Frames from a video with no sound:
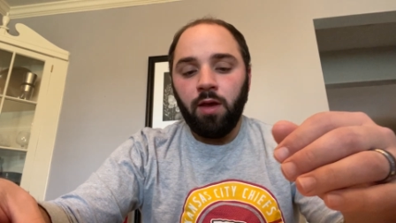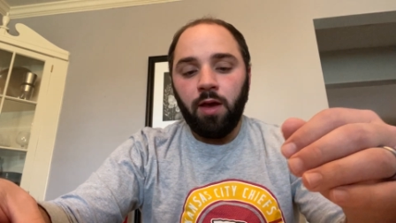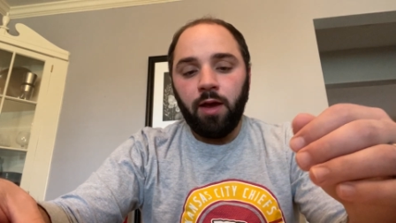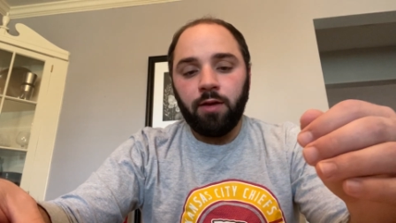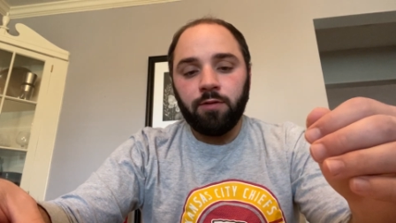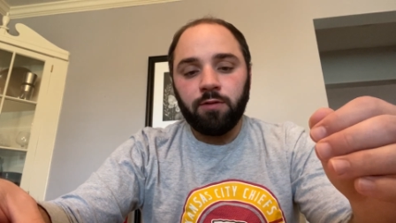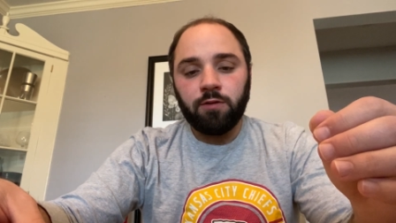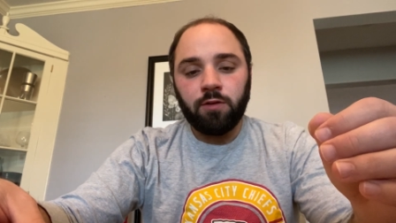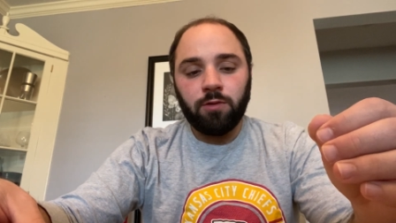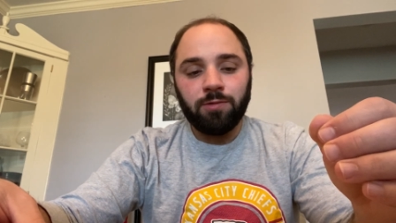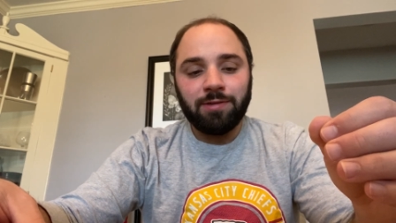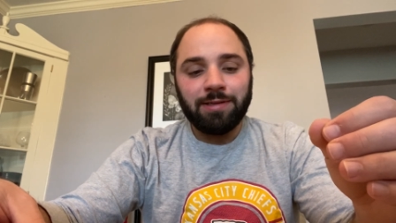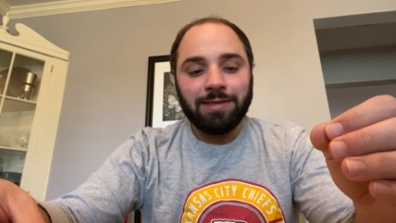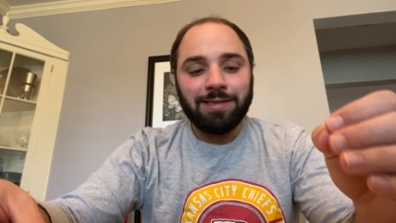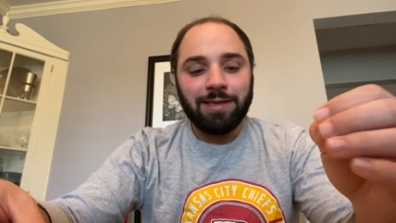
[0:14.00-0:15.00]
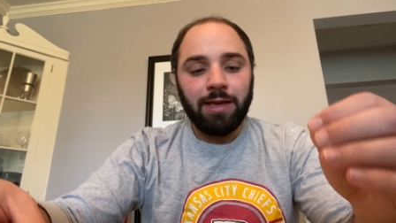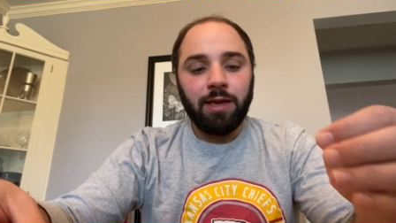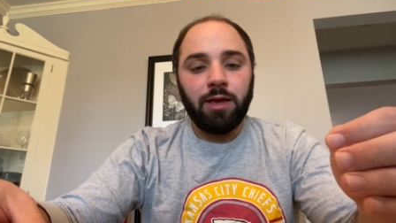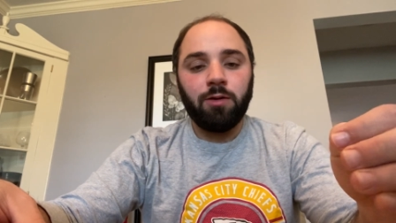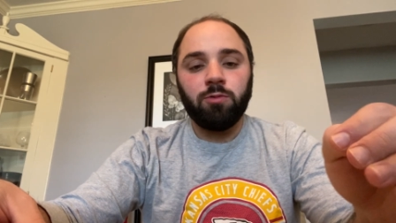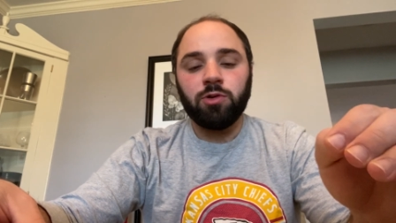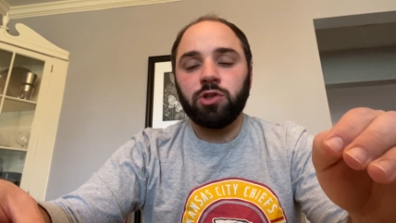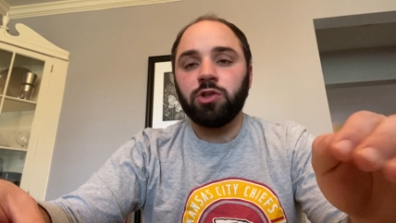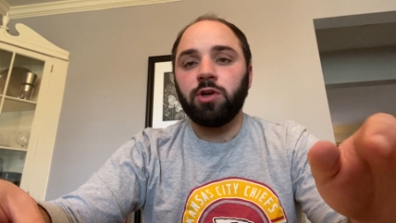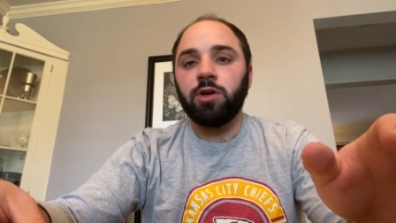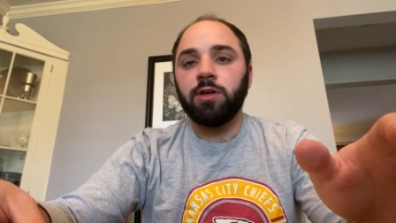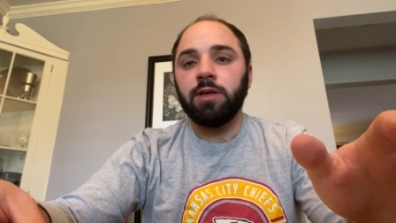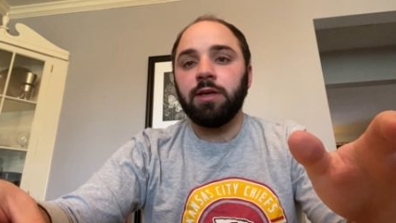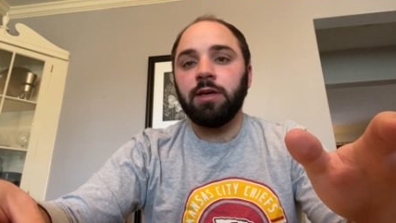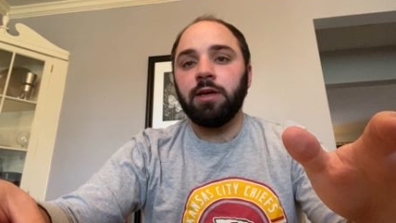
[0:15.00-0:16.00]
And so today we're
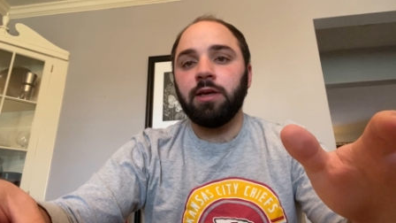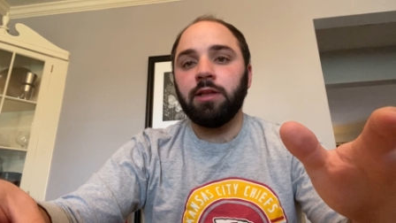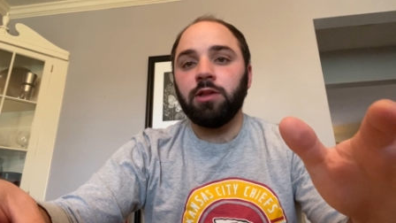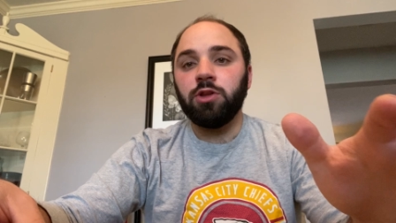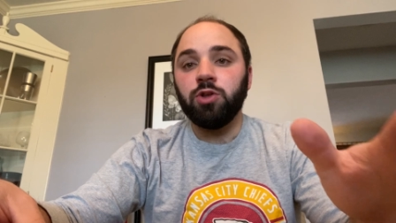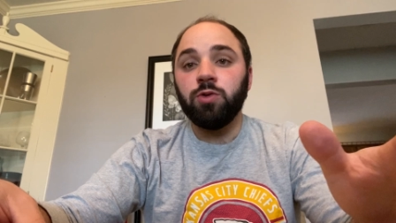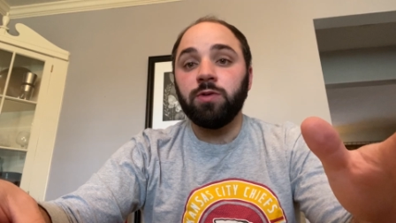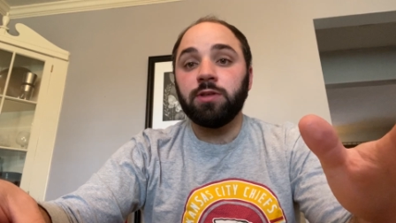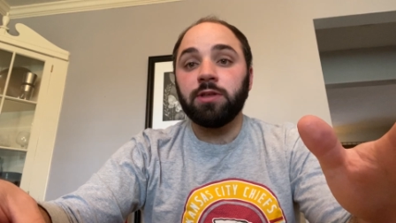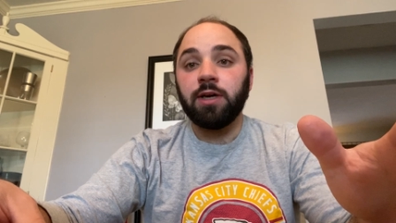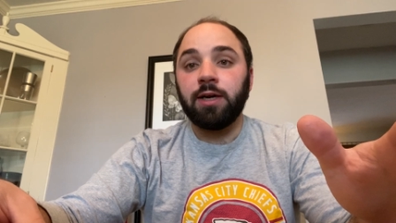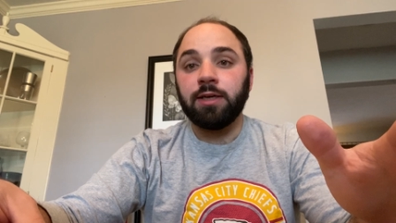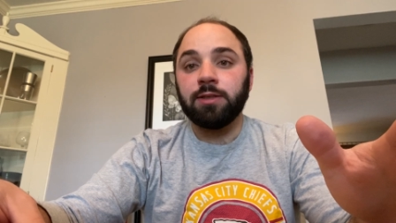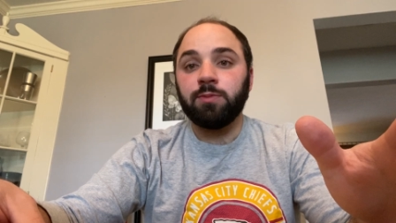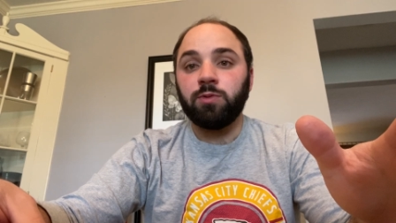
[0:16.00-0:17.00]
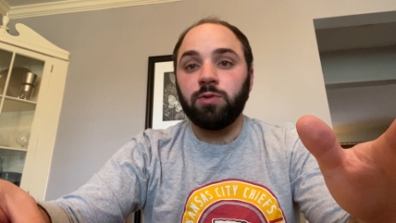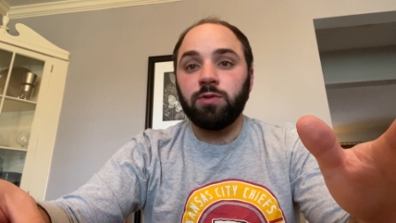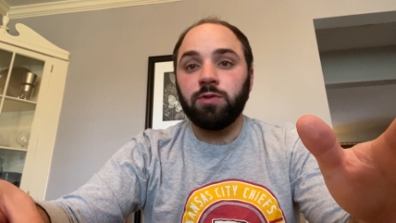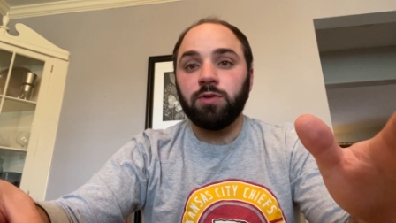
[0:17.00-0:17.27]
starting in Luke's gospel.